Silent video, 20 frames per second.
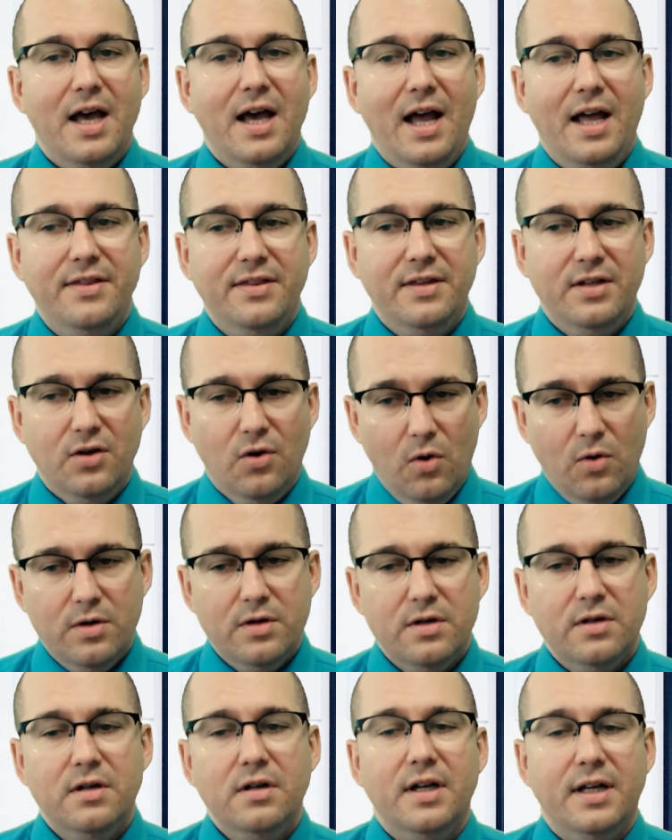and the
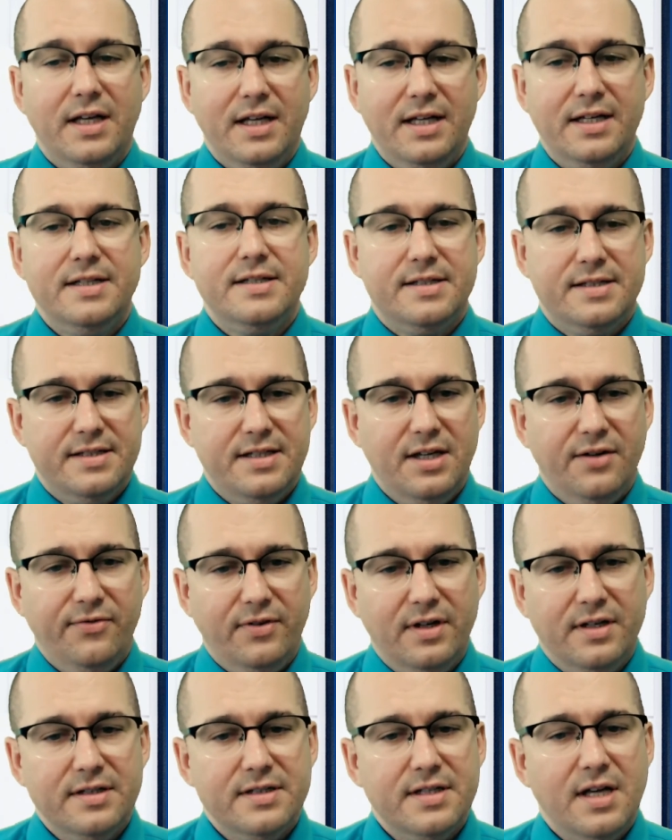order is
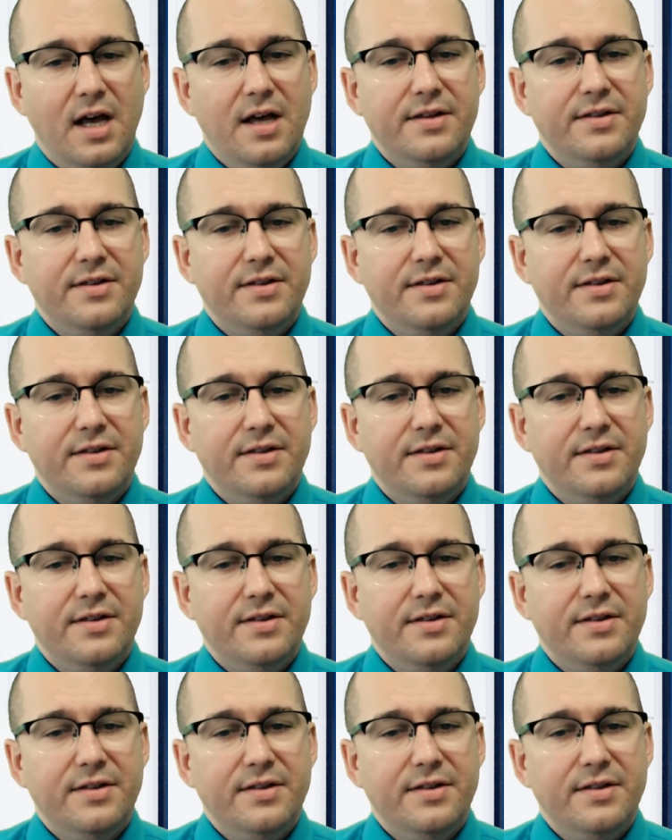different.